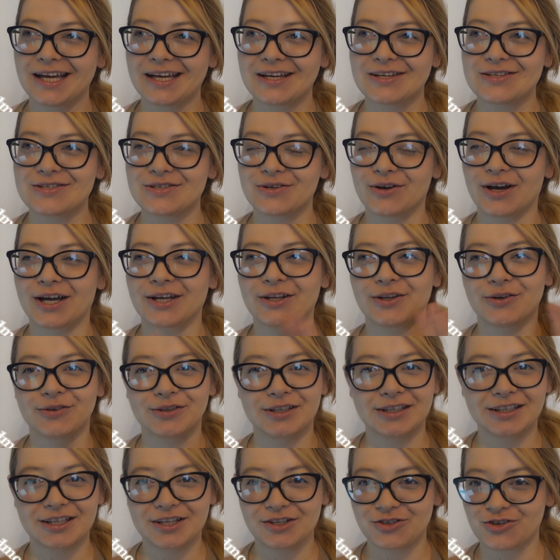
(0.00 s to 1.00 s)
So I know
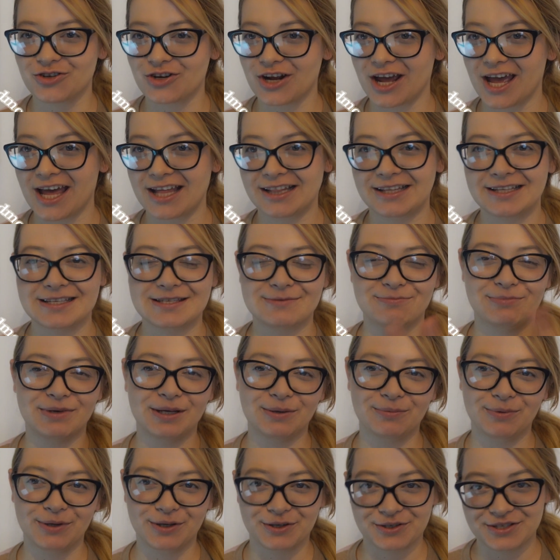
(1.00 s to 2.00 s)
that the trend is
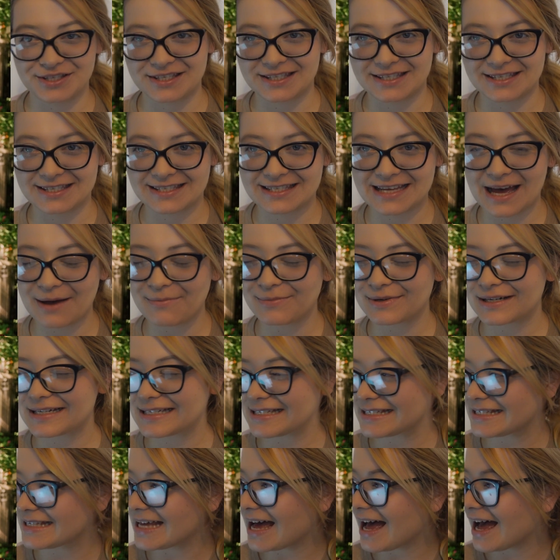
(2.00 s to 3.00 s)
big because it's a summer
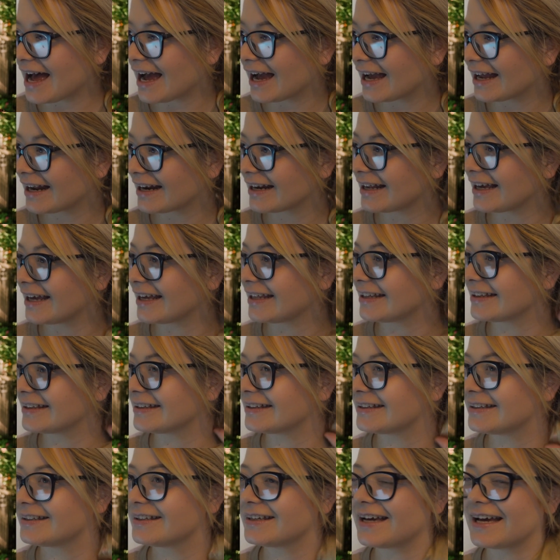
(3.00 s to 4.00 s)
style,
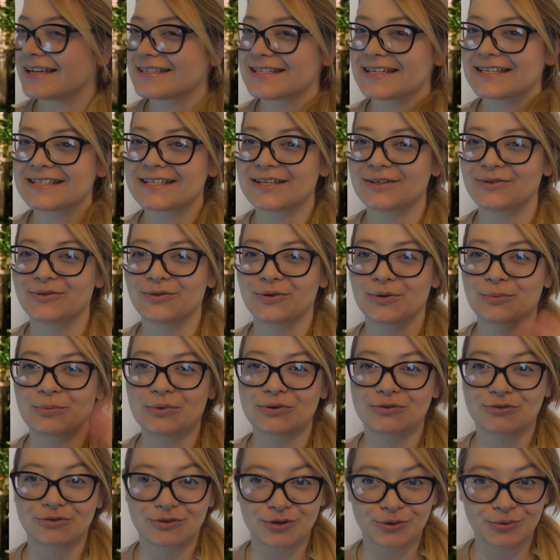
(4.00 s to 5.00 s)
and as I said to you
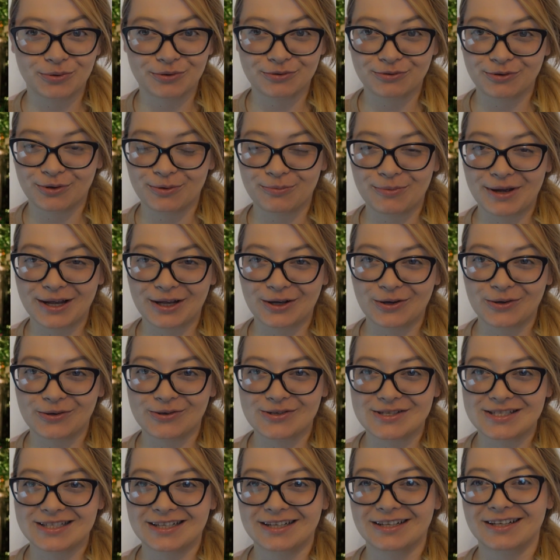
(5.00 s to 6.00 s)
before with all my
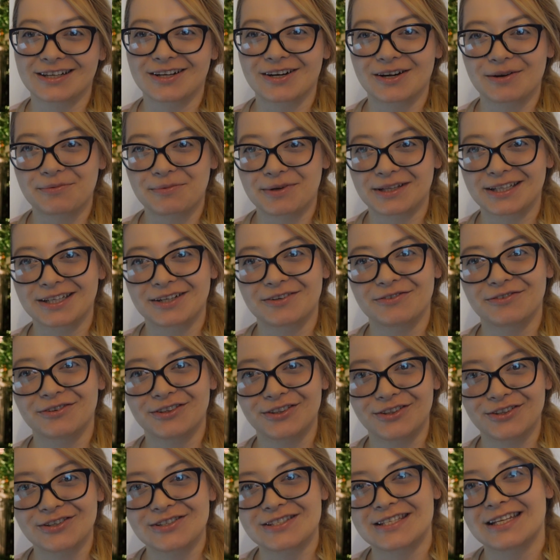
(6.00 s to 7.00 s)
coastal grandmother
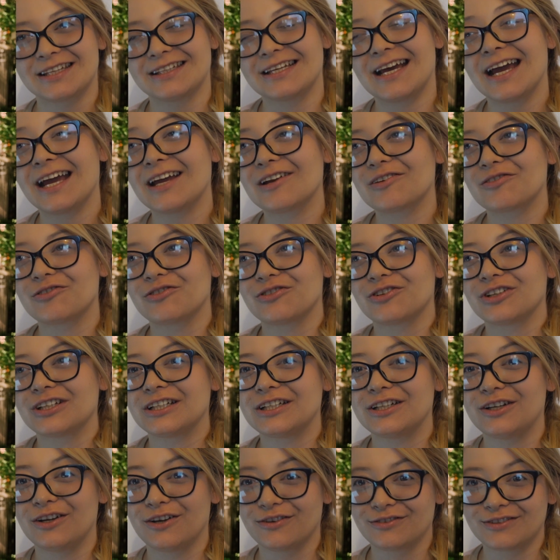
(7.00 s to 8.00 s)
videos, that I
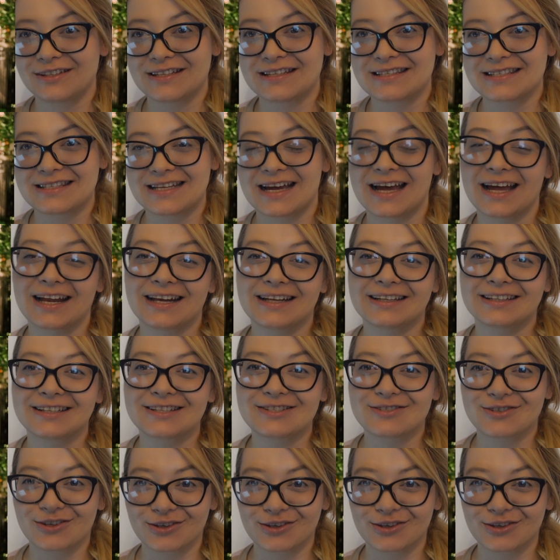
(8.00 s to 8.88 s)
really love this style and it's